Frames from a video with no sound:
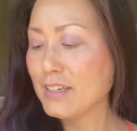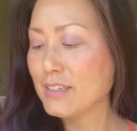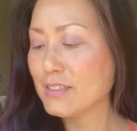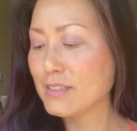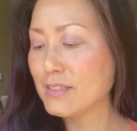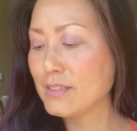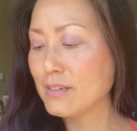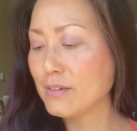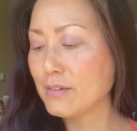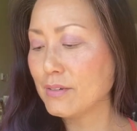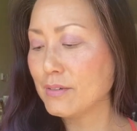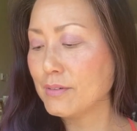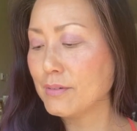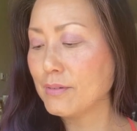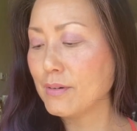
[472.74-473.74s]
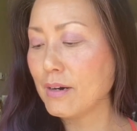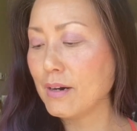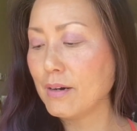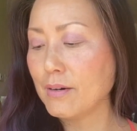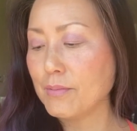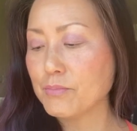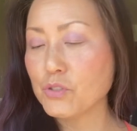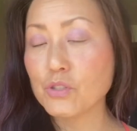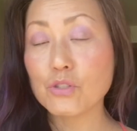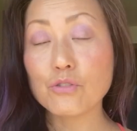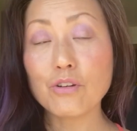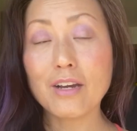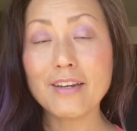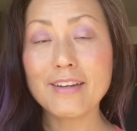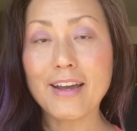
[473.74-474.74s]
So just
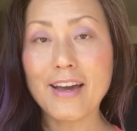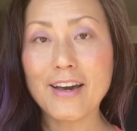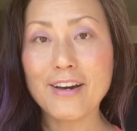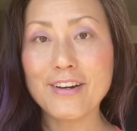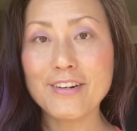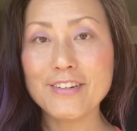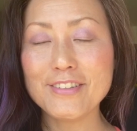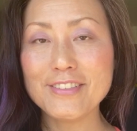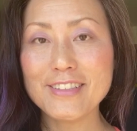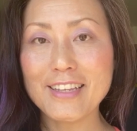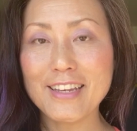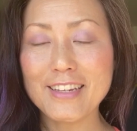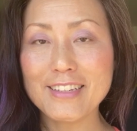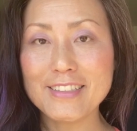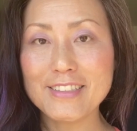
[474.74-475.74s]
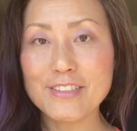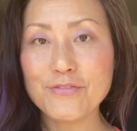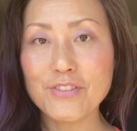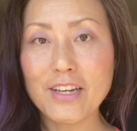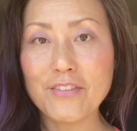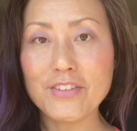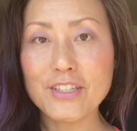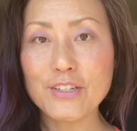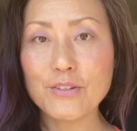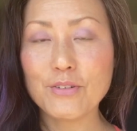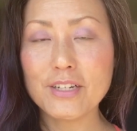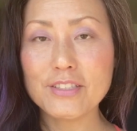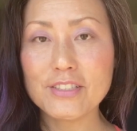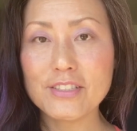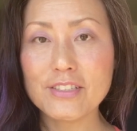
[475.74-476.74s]
try it out, and if you have any
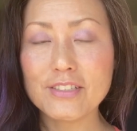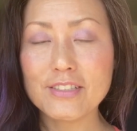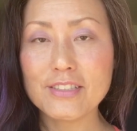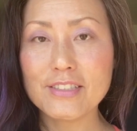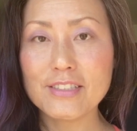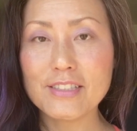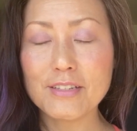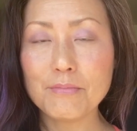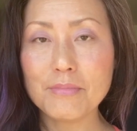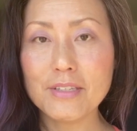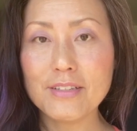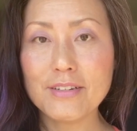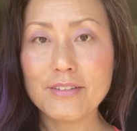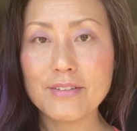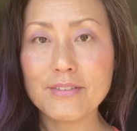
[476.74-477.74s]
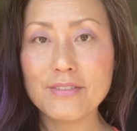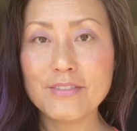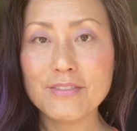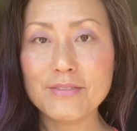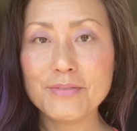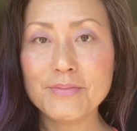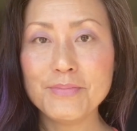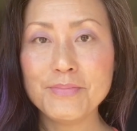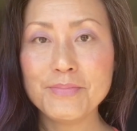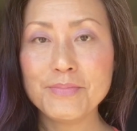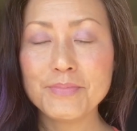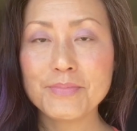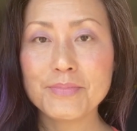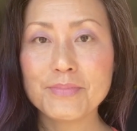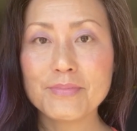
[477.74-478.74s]
questions, let me know
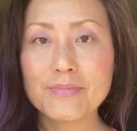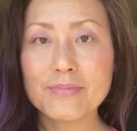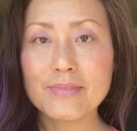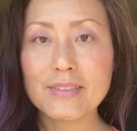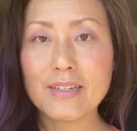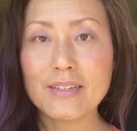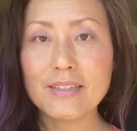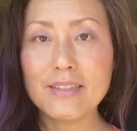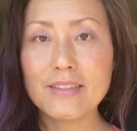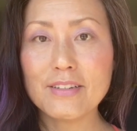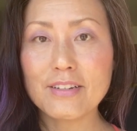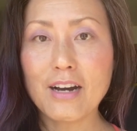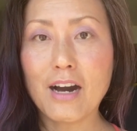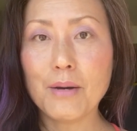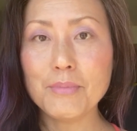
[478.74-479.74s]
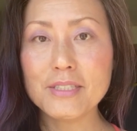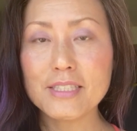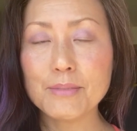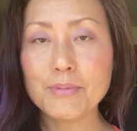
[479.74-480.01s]
in the comments